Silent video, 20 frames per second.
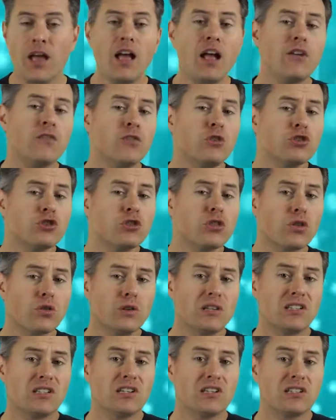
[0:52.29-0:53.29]
Fusion
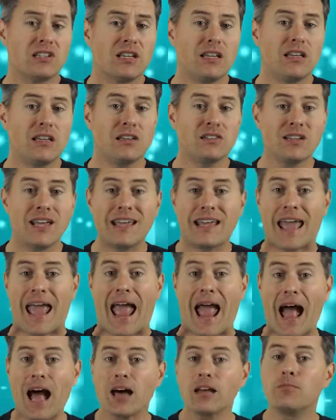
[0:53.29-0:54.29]
360 is a
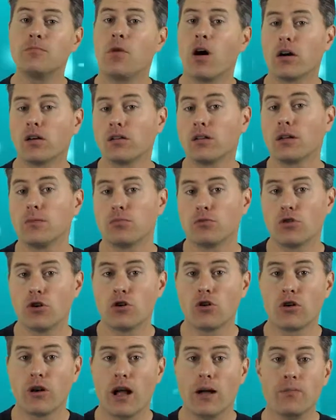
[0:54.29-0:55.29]
CAD modeling
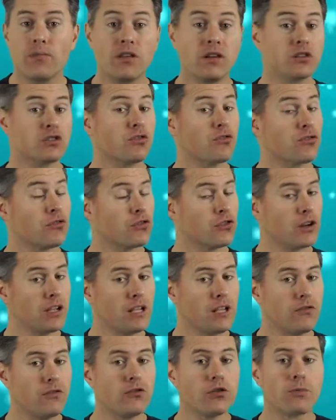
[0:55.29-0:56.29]
program that is
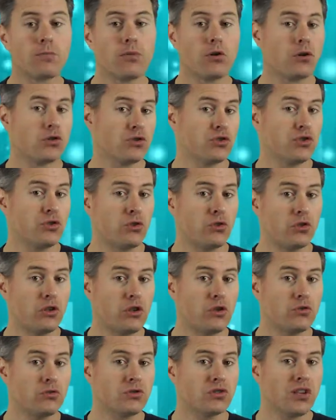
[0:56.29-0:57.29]
free for personal
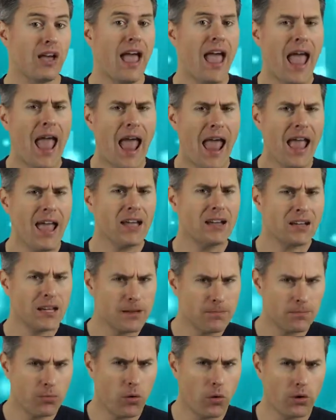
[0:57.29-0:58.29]
use and,
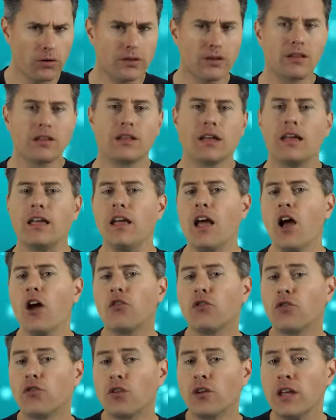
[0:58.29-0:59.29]
importantly,
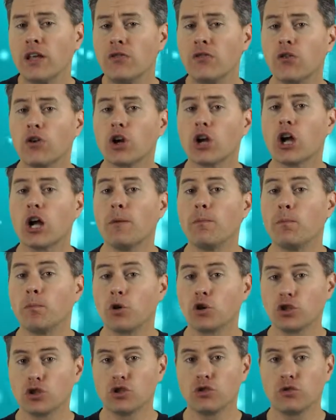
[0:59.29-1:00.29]
free for
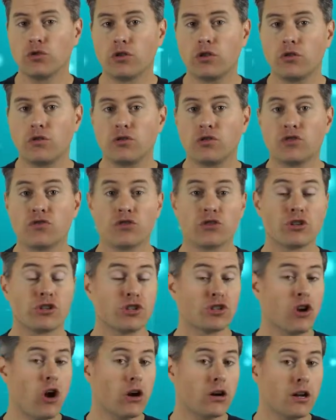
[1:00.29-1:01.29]
commercial use for
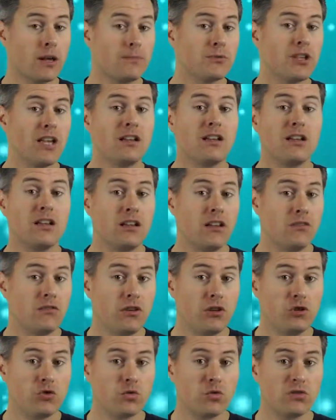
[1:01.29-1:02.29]
startups and
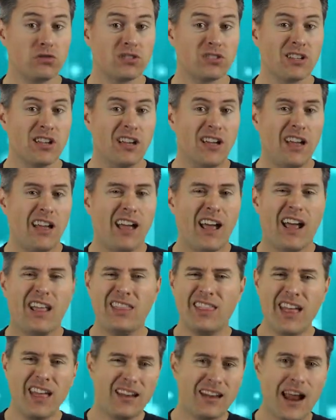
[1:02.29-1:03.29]
individuals,
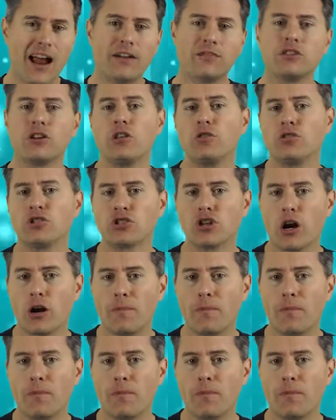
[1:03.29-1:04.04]
and then after you start